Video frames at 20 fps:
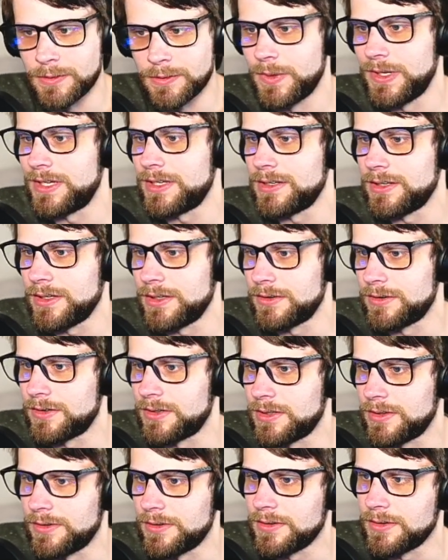awakening or
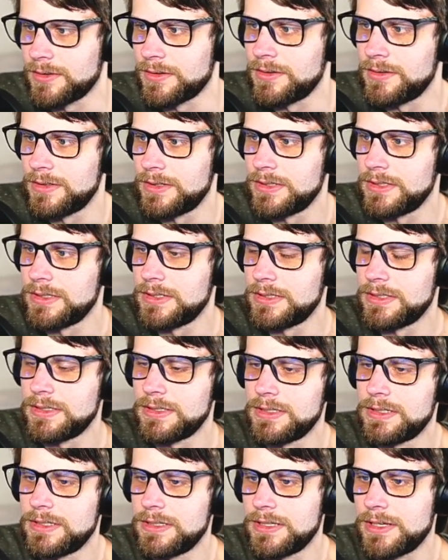anything.
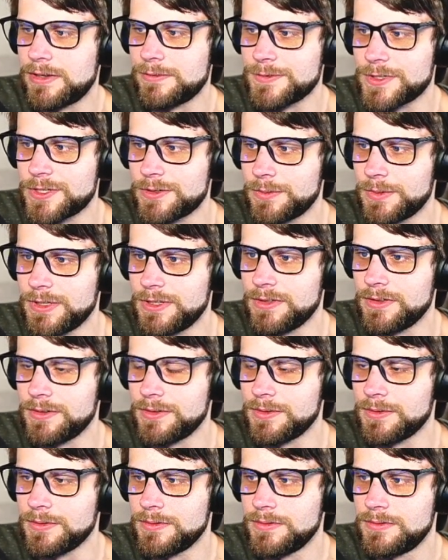I'm sure we
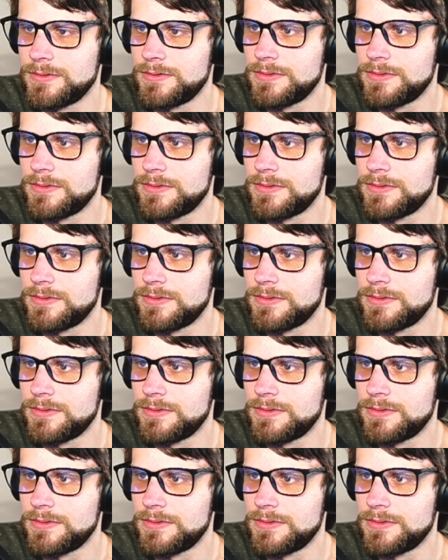do.